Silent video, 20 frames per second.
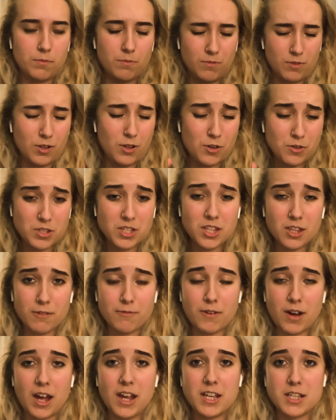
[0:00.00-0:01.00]
close to the
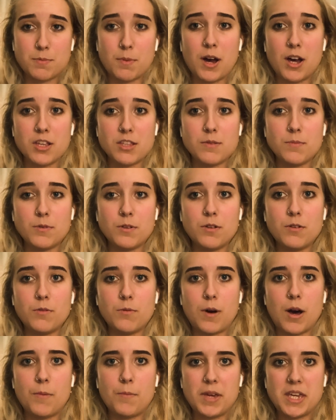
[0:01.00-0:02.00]
font as possible
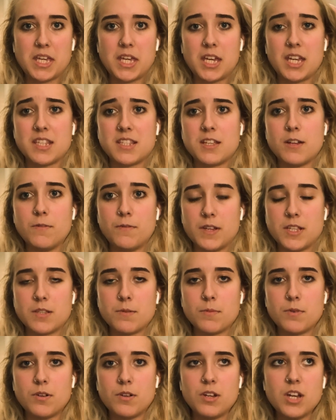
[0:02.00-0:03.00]
while making it still
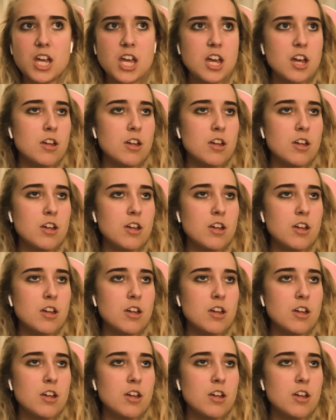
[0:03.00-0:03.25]
visible.